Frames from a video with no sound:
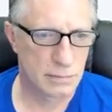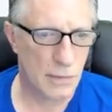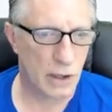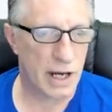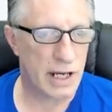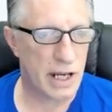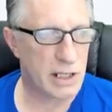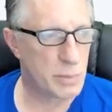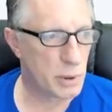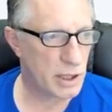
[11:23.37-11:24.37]
All right, and
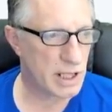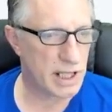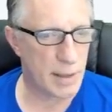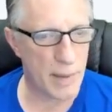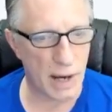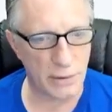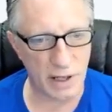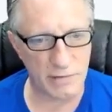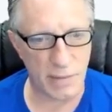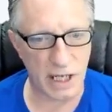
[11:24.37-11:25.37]
you put in the amount
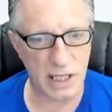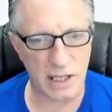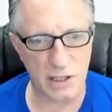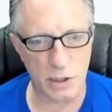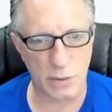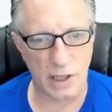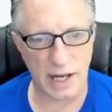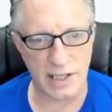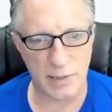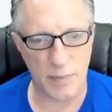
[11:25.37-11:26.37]
of money that you would
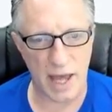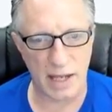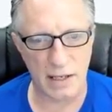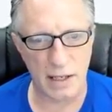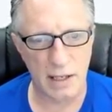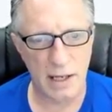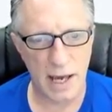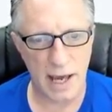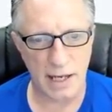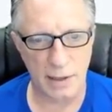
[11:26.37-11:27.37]
like to spend,
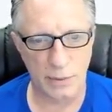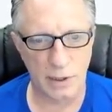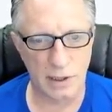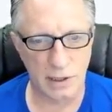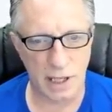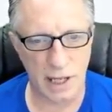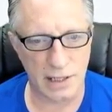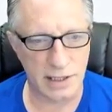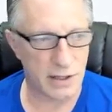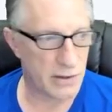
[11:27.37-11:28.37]
and it will
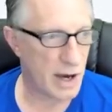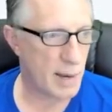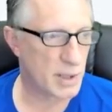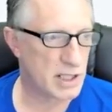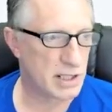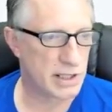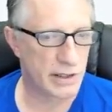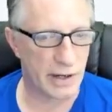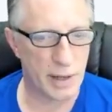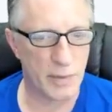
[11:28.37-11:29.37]
tell you how much
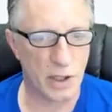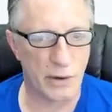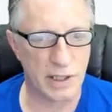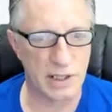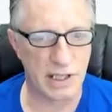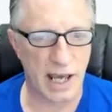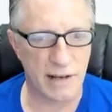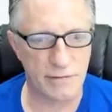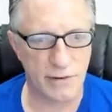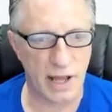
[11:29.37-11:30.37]
Ethereum you're going to
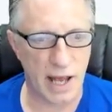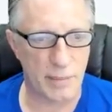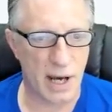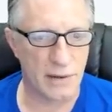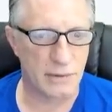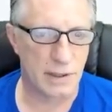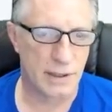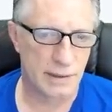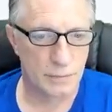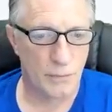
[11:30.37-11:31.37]
get for that amount.
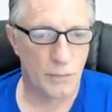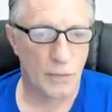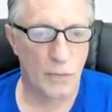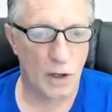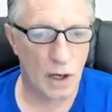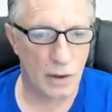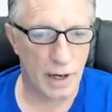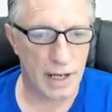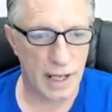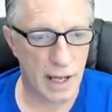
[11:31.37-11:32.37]
All
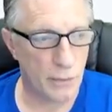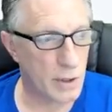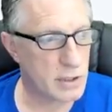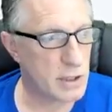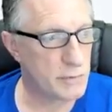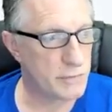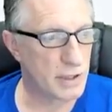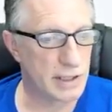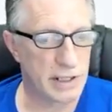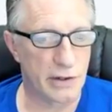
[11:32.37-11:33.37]
right, and once you've
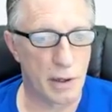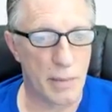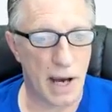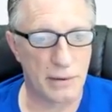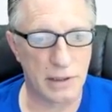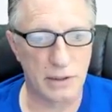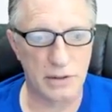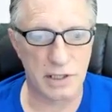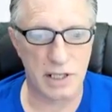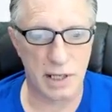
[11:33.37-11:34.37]
filled in your amount, you'll
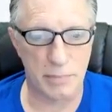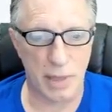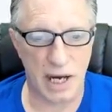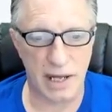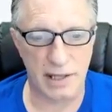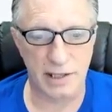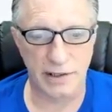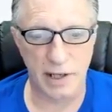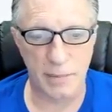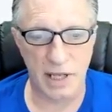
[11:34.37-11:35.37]
just hit buy
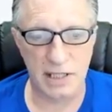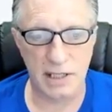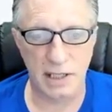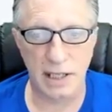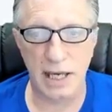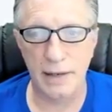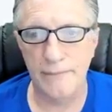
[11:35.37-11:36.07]
Ethereum instantly.